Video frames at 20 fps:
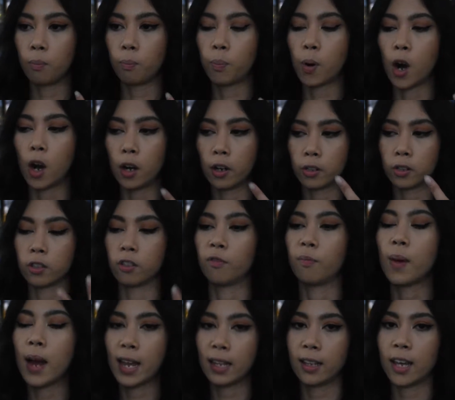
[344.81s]
parts of
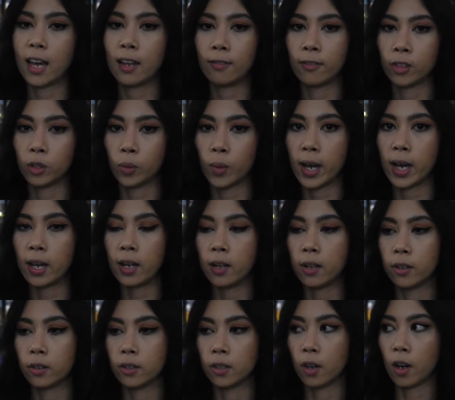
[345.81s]
my life as
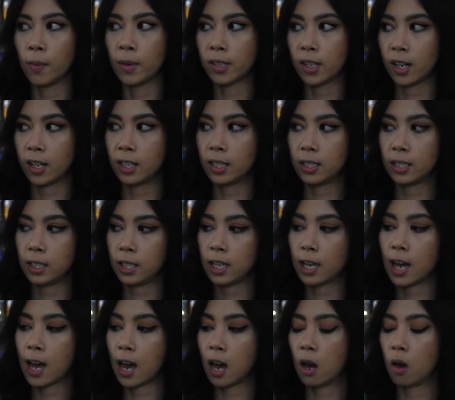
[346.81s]
well. So I'm excited to
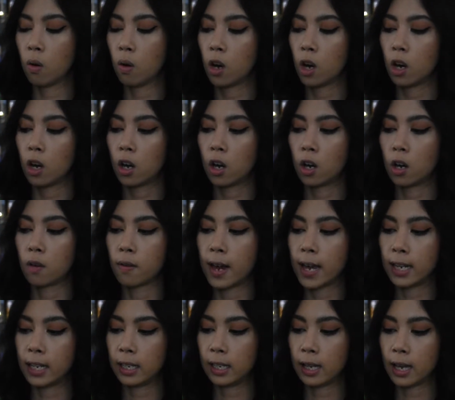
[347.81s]
see how her
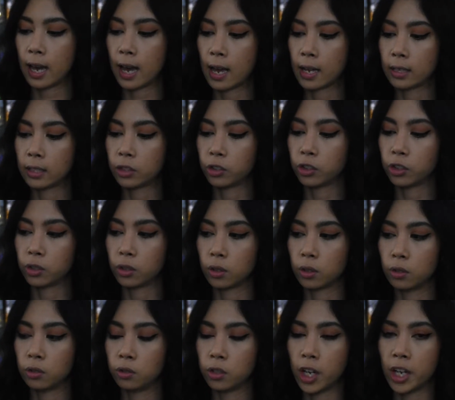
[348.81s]
writing has
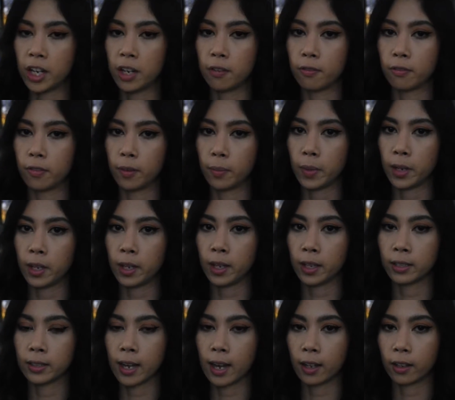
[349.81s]
done it for me
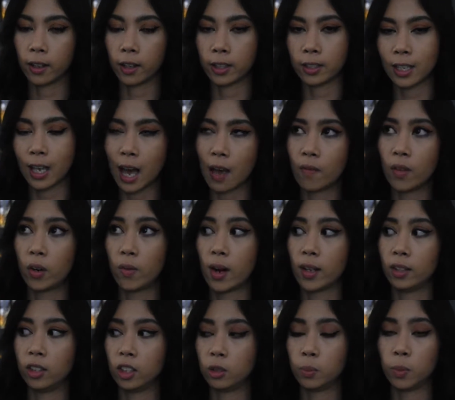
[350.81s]
exactly because I haven't
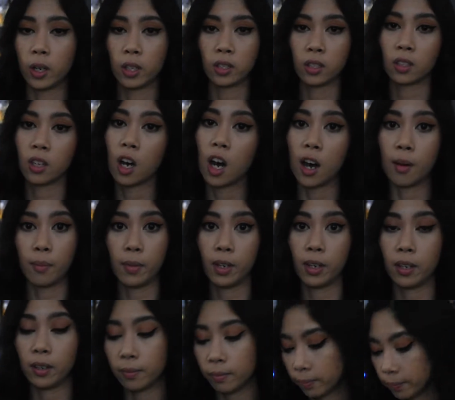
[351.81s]
read these books in a hot
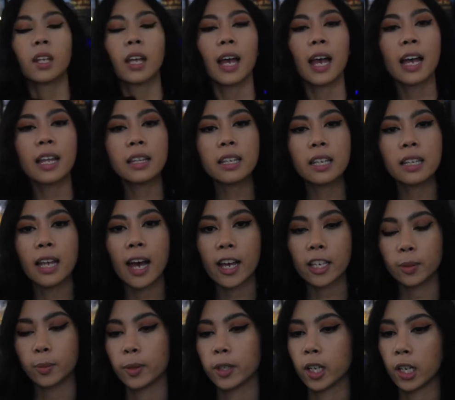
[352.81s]
minute. And the
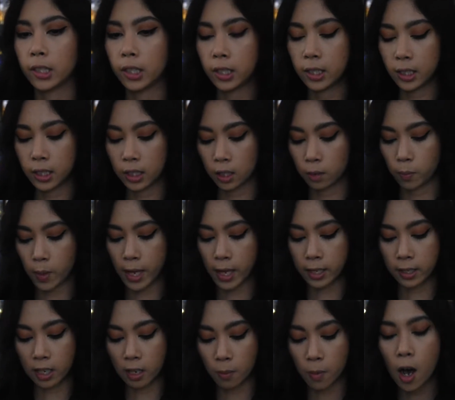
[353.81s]
last book on this list is by
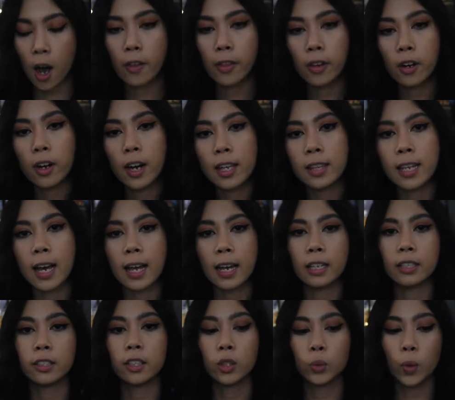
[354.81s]
the same author, and that
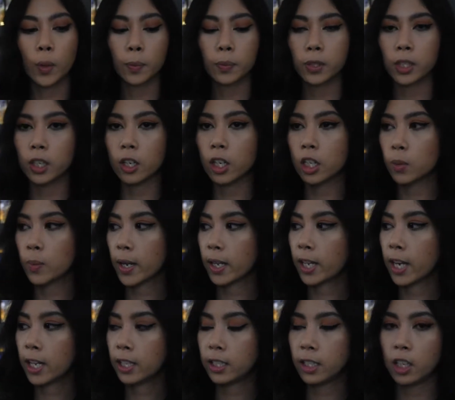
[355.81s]
is the Sweep series by
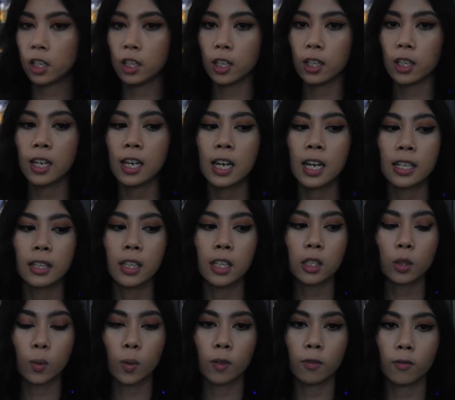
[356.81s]
Cate Tiernan.
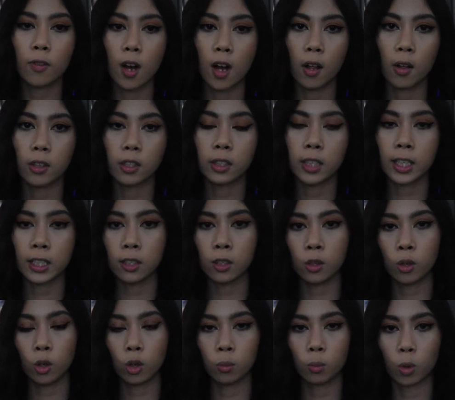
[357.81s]
This one follows
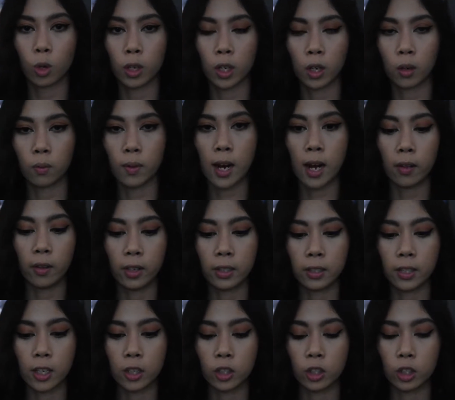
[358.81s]
16-year-old Morgan Rowlands as